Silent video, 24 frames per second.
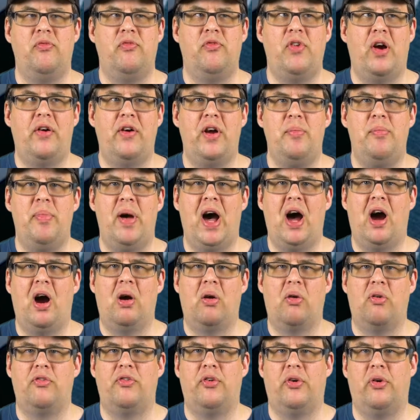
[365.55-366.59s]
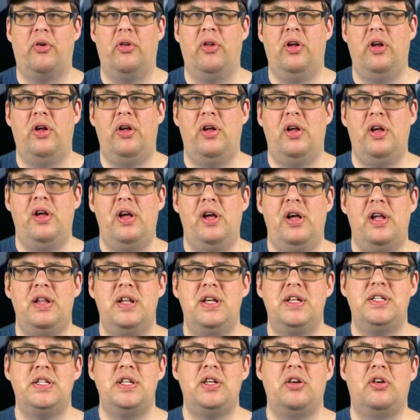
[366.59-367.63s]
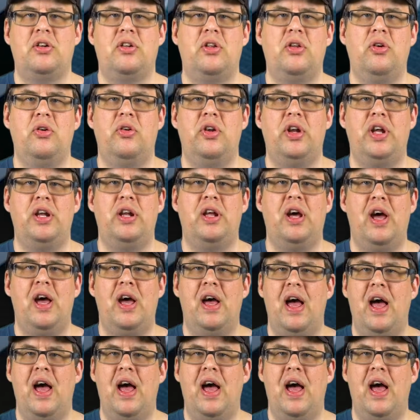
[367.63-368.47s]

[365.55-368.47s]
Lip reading: very powerful. This included